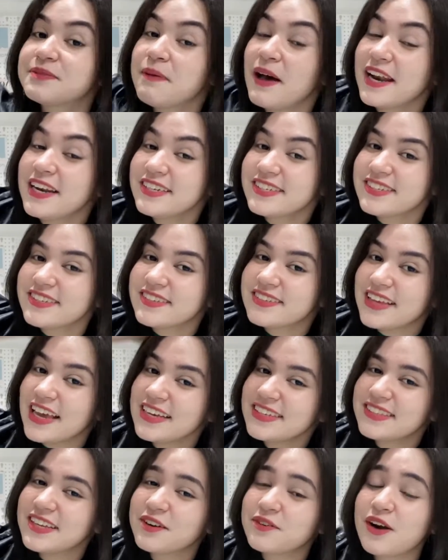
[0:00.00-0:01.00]
Spanish takes
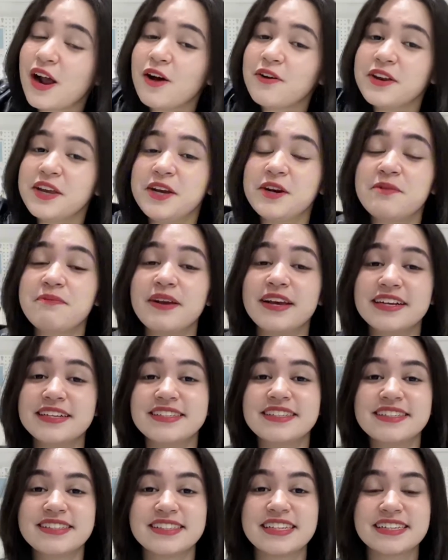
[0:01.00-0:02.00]
the crown here because
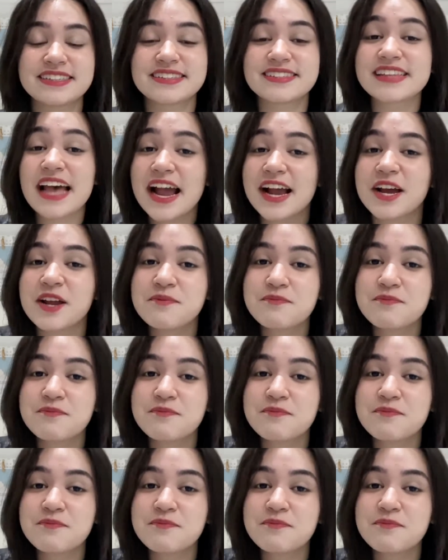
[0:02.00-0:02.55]
it's the second